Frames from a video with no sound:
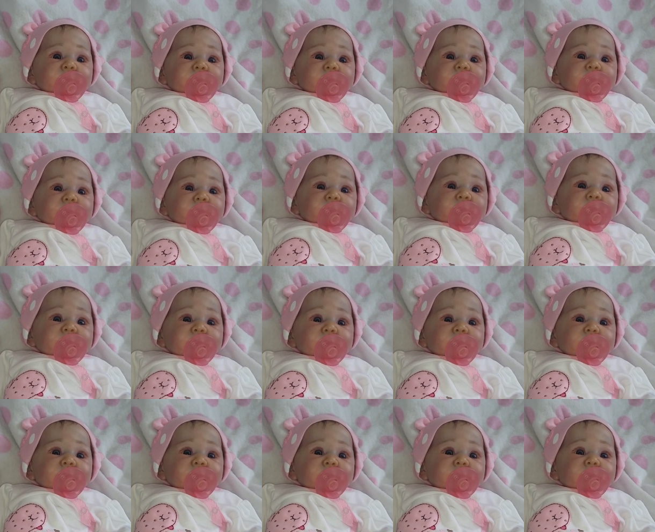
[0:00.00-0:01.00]

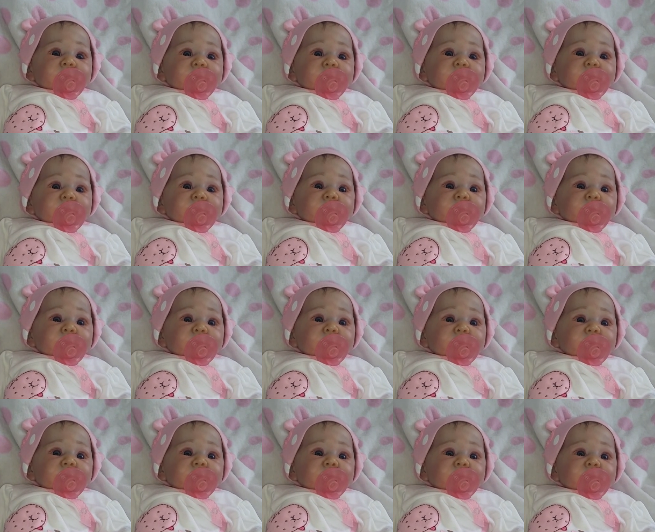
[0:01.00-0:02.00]

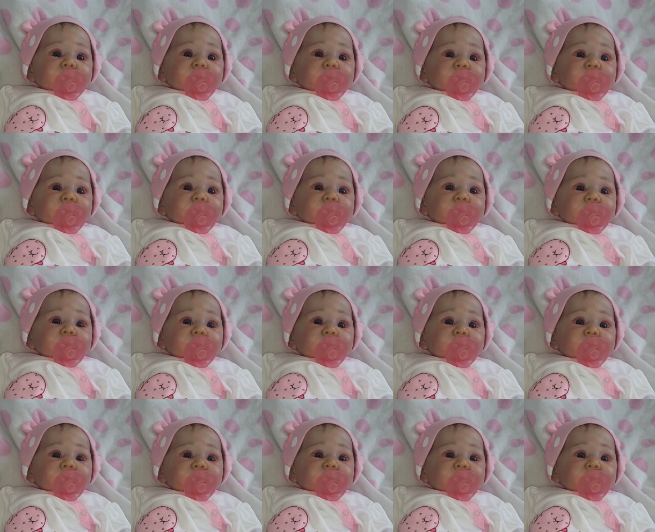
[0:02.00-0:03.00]

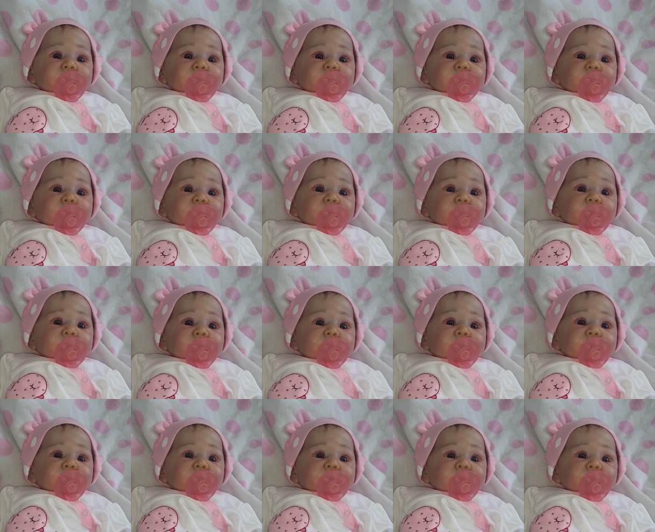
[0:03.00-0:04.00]

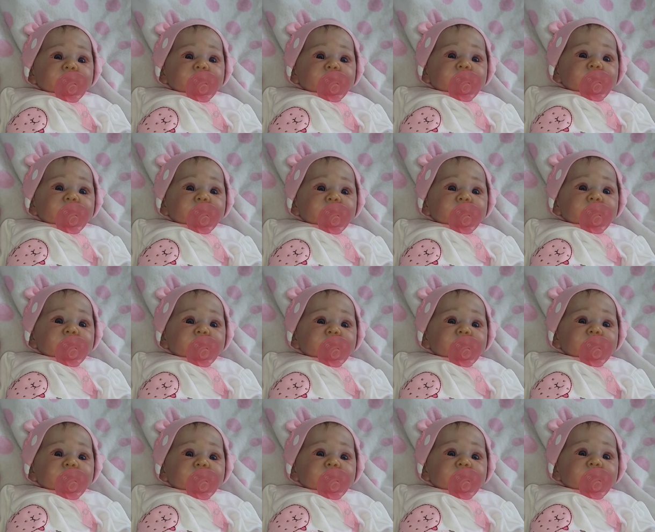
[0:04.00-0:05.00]

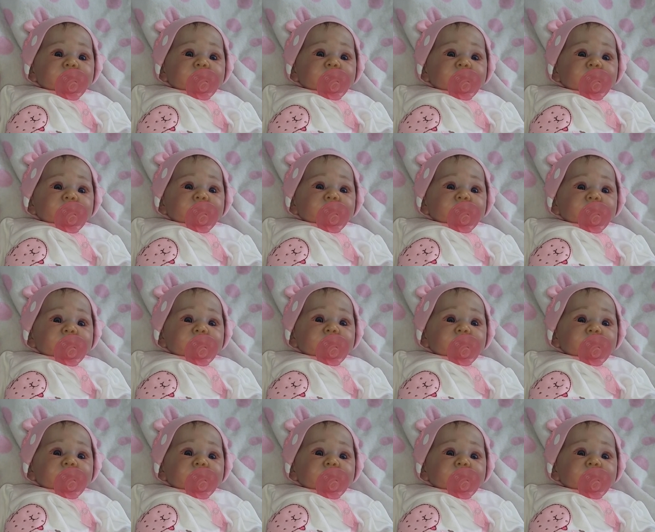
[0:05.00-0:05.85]
[no speech]